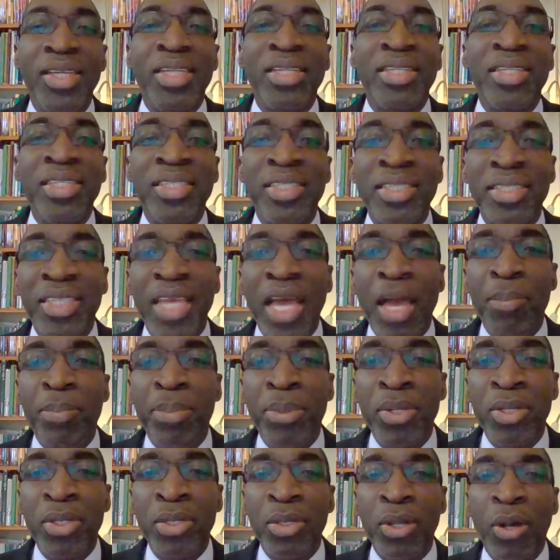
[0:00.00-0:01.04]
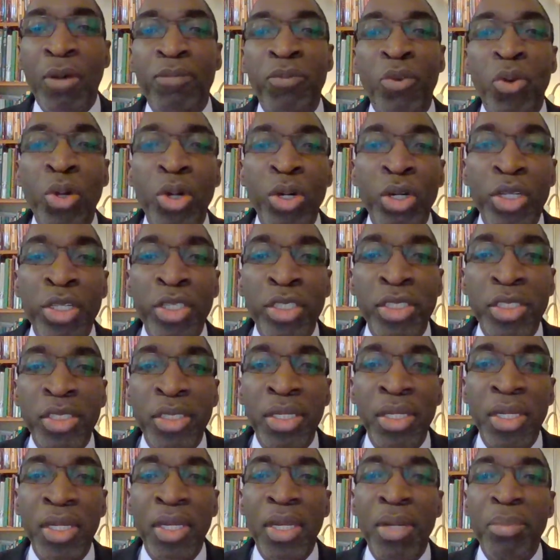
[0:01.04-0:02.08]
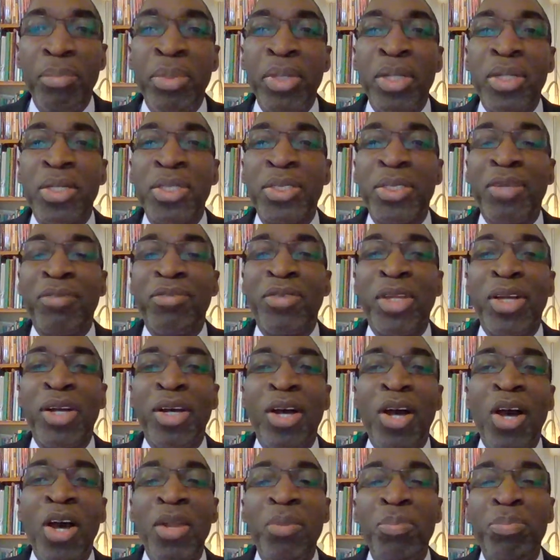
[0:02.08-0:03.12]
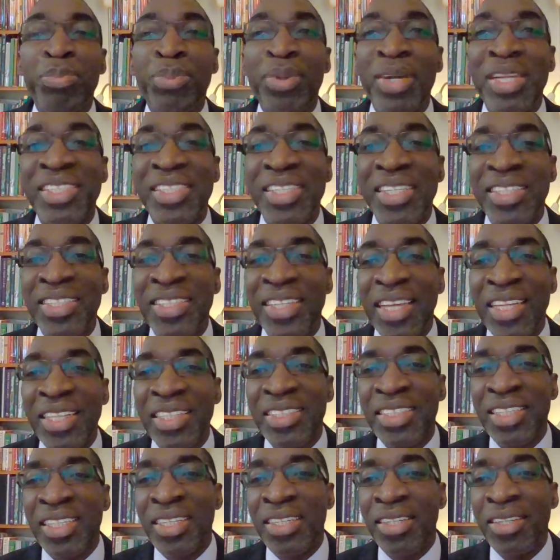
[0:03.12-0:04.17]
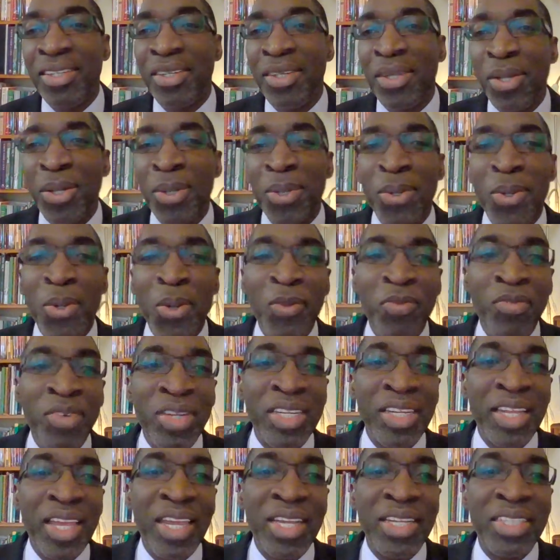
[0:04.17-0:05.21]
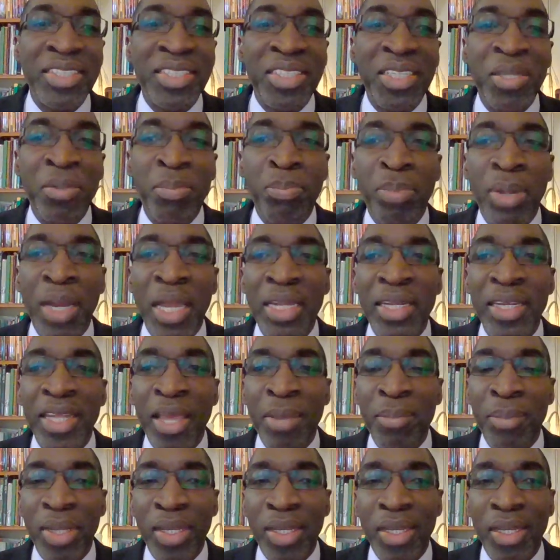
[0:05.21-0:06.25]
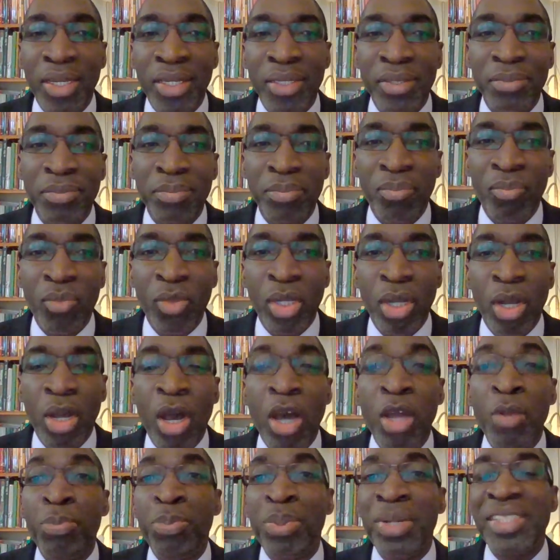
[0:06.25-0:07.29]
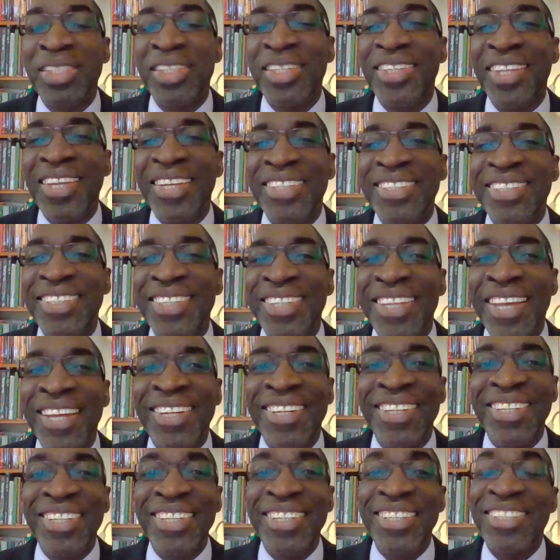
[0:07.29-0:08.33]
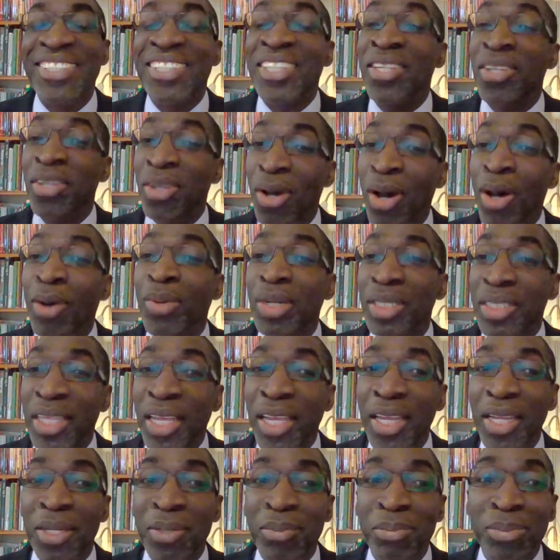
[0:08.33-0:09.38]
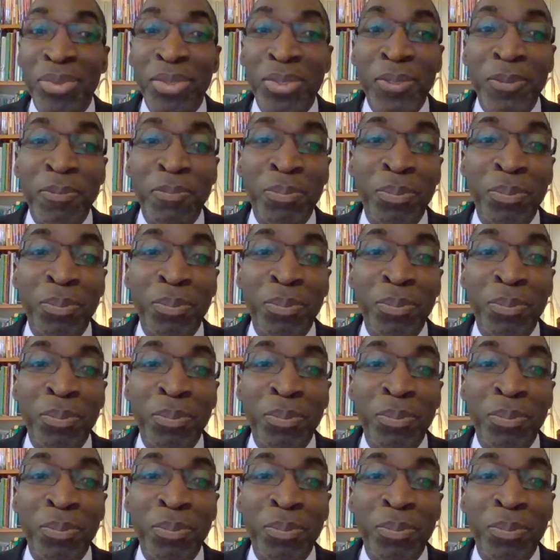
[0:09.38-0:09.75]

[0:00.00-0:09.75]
This has happened, of course, because of the unprecedented COVID 19 pandemic. Unprecedented, at least in our times.